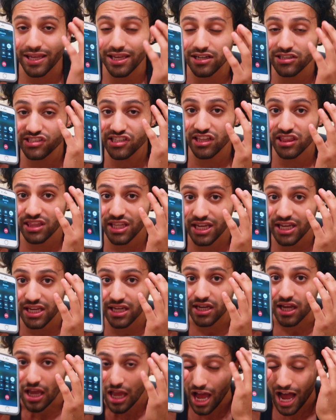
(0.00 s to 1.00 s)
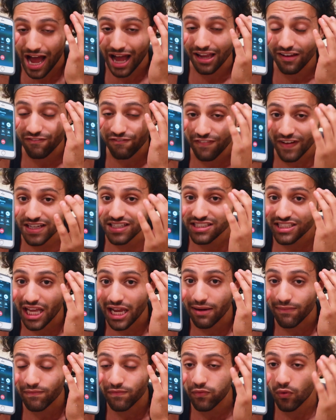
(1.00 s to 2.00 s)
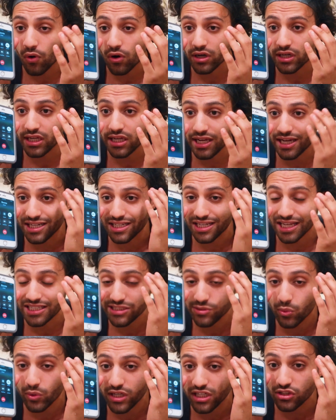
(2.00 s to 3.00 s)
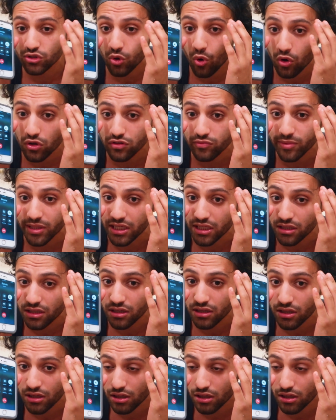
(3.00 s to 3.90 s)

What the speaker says: But here's the thing. I FaceTimed Forky and guess what he told me?